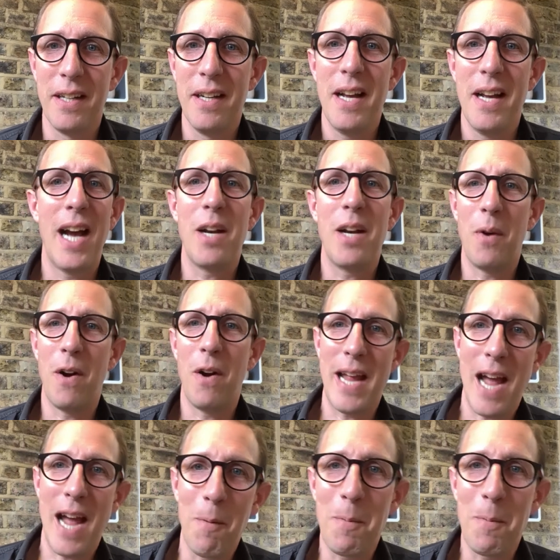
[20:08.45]
How do I
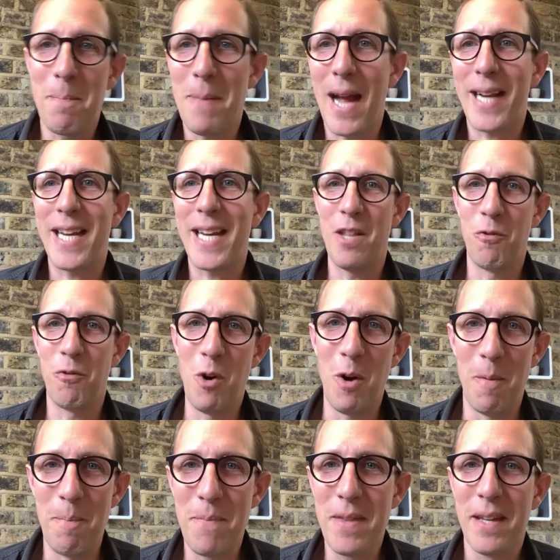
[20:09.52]
help them back in the
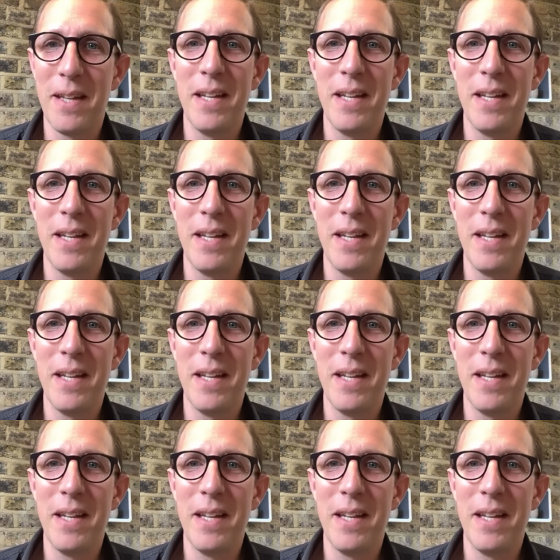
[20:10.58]
room?